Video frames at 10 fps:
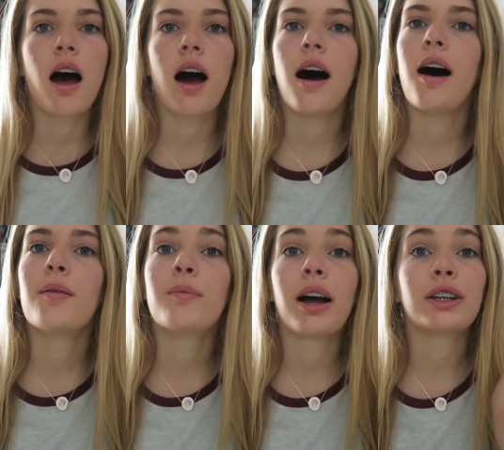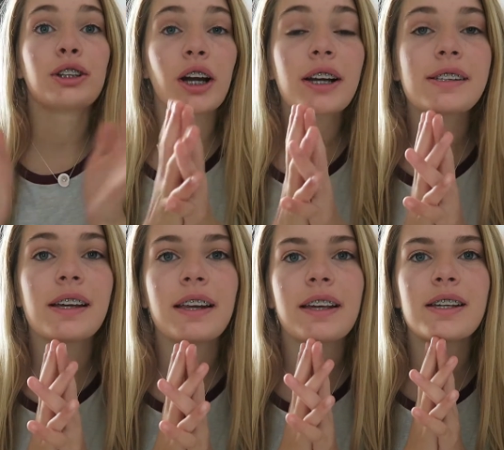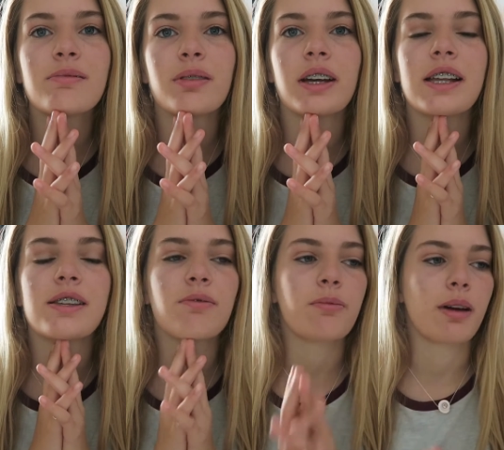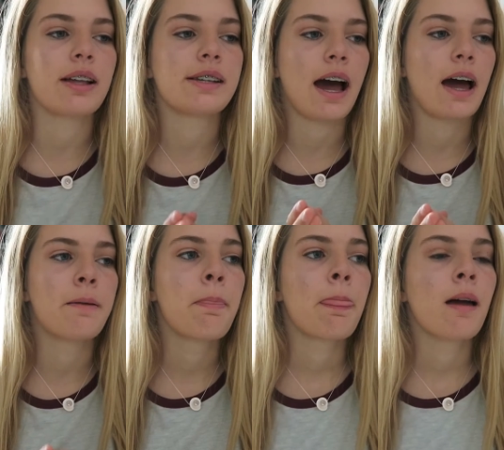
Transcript: uh, my shark sighting experience with my dad.